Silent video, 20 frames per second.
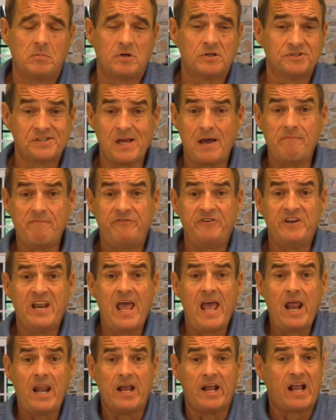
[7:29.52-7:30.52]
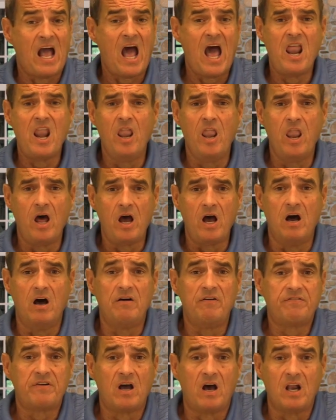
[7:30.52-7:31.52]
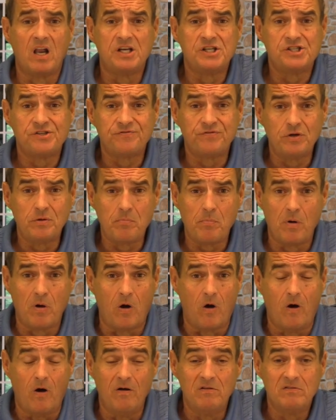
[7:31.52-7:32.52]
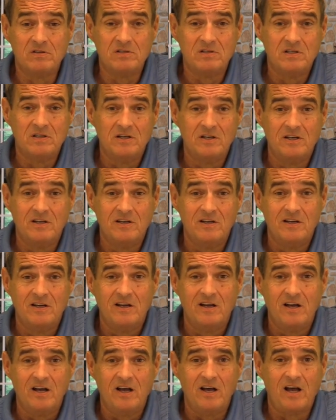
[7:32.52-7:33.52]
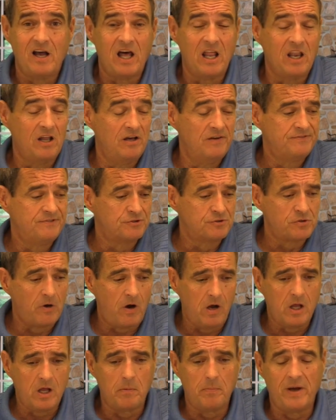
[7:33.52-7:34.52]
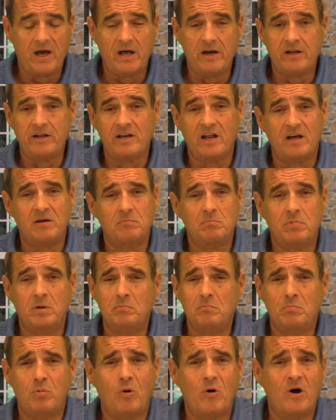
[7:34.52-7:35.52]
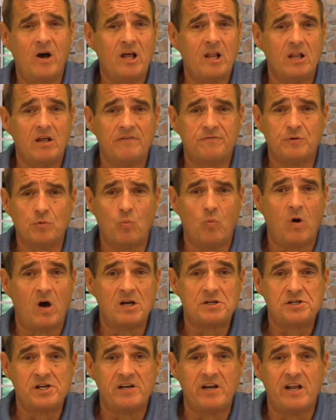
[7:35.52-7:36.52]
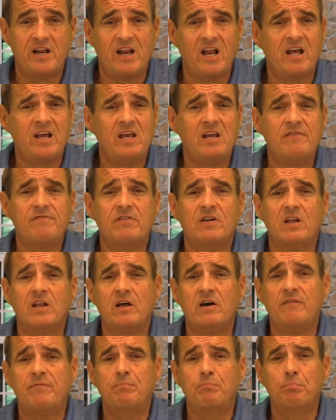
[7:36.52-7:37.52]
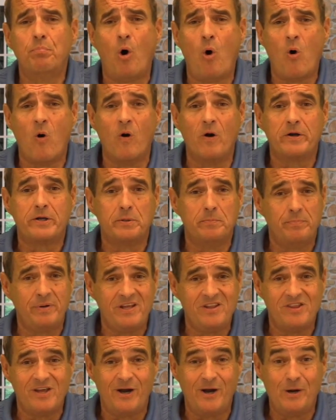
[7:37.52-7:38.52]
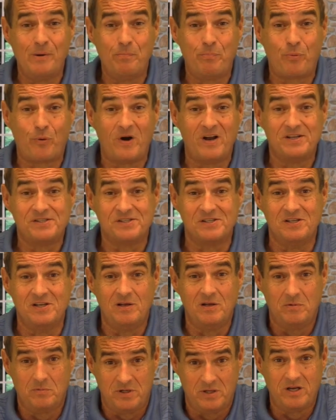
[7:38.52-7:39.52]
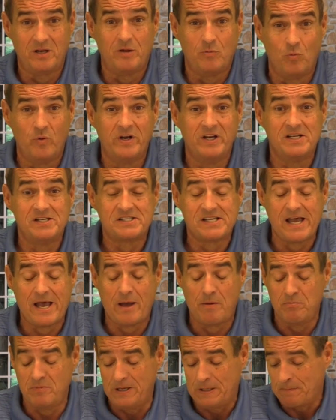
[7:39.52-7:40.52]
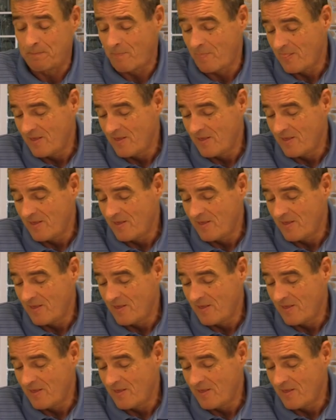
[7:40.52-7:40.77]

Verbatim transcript: Because I'm fanatic. I love college football. Uh, I love to talk about it, but boy, I love to watch it, and I even love more to be there in present when it's happening.